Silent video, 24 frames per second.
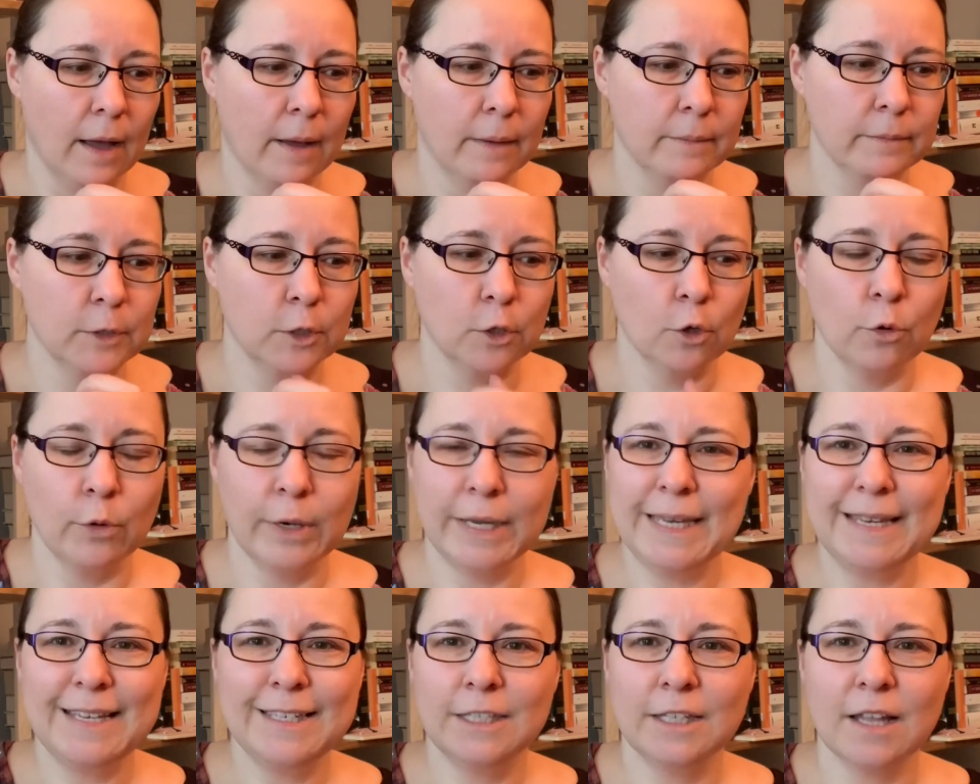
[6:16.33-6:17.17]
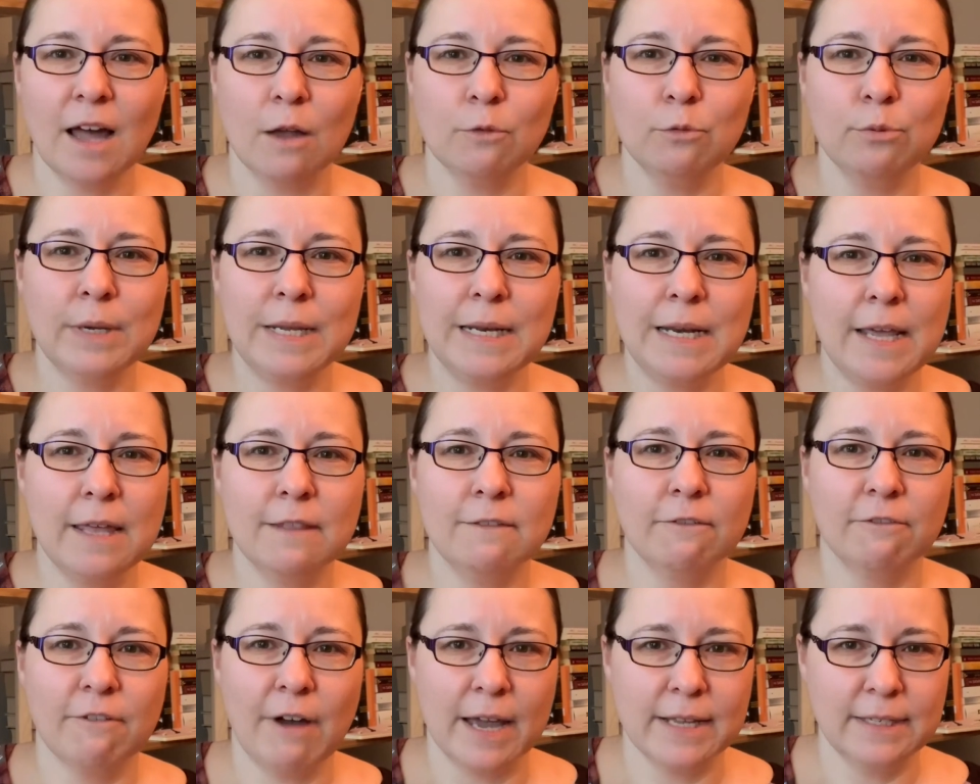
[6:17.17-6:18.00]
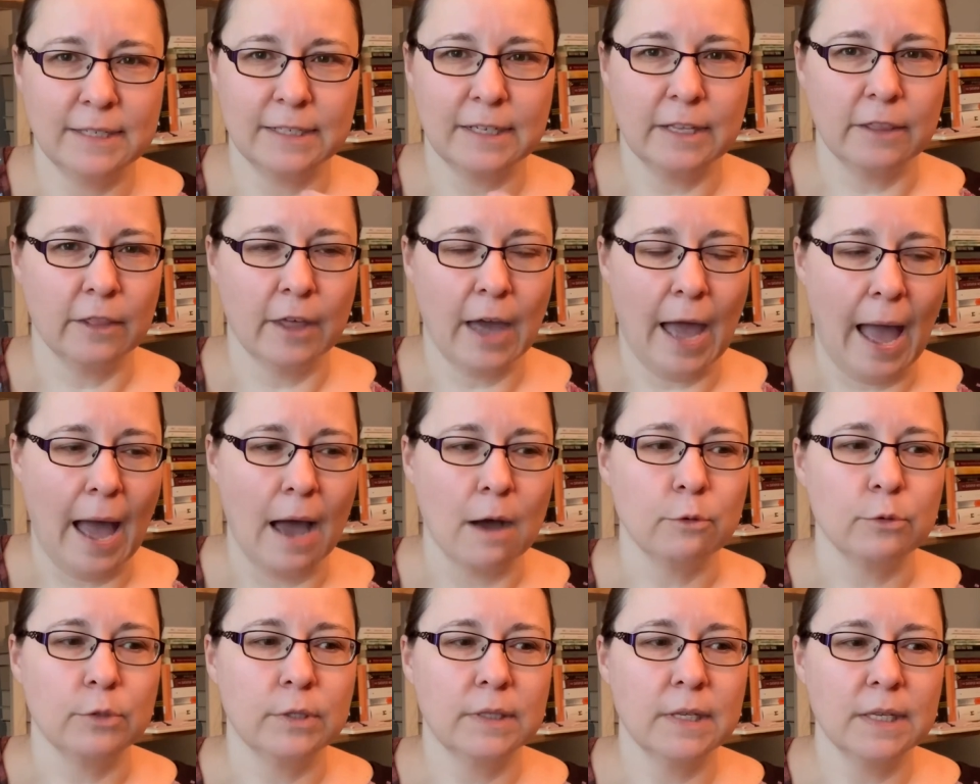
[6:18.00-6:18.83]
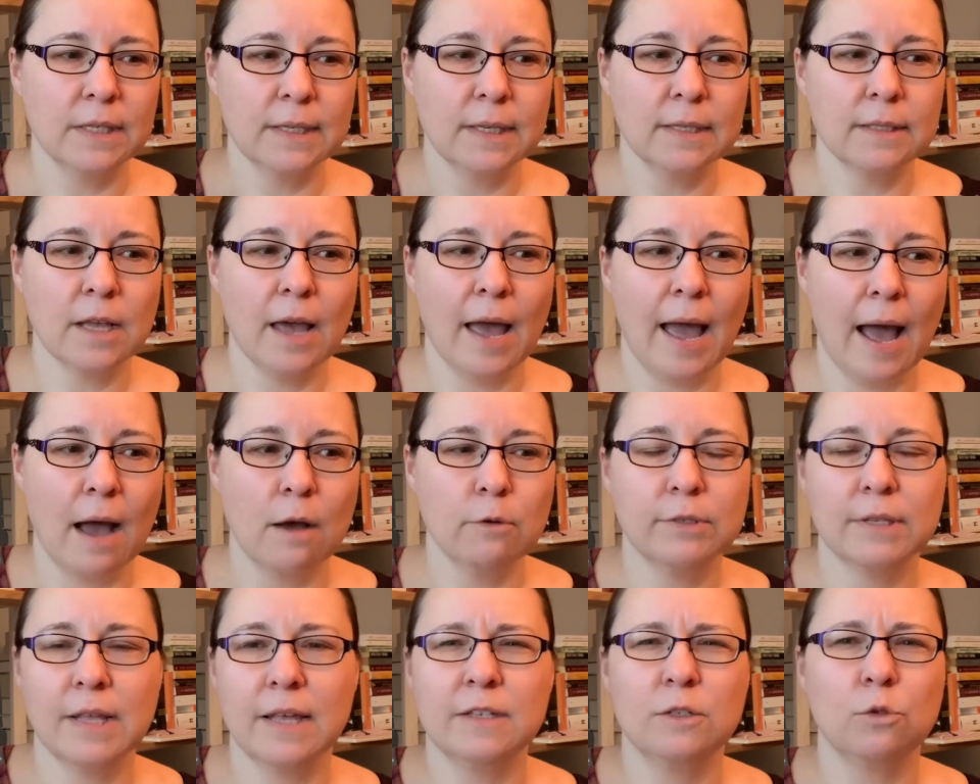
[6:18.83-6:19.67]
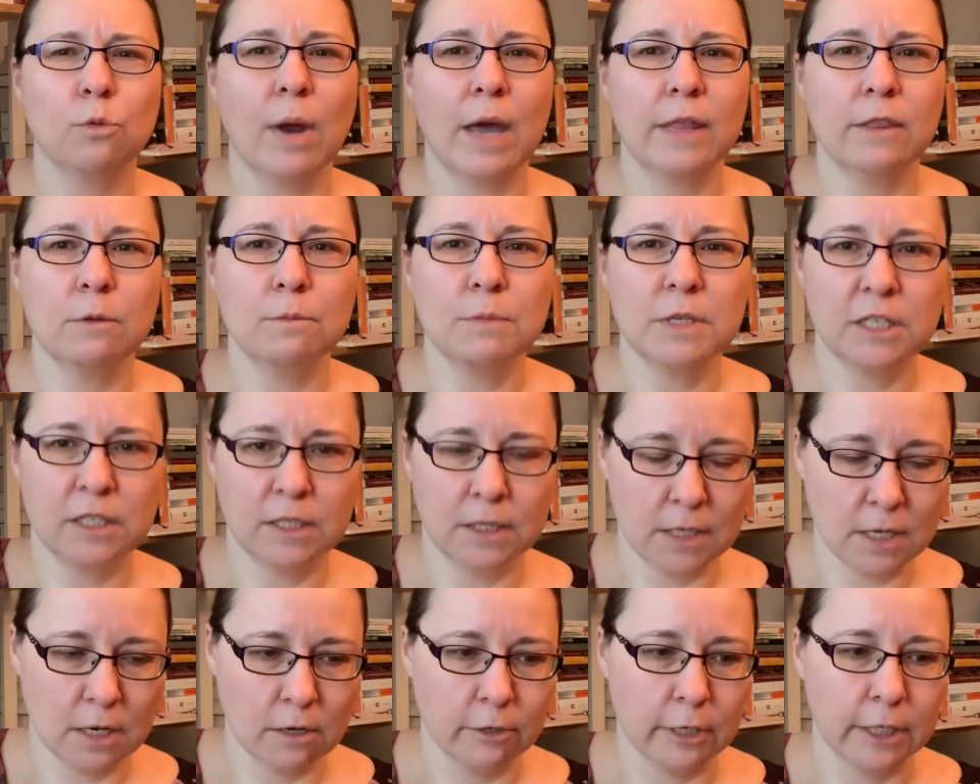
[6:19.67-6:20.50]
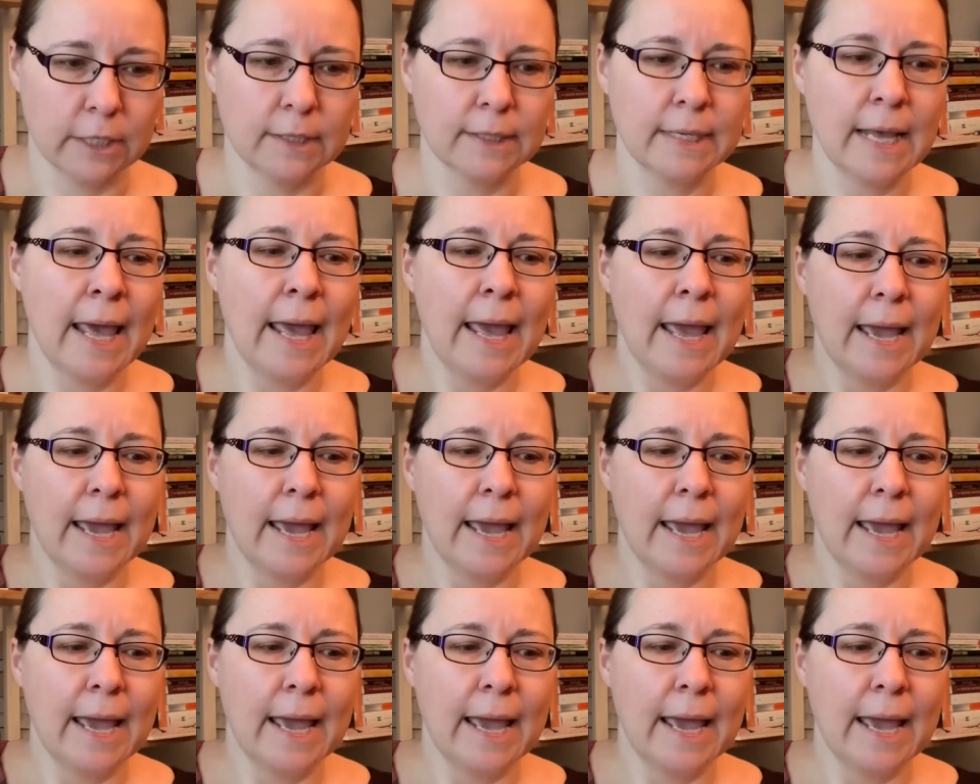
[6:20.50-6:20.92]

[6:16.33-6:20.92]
So he's not really invited in the house. This is a house that is rather mysterious.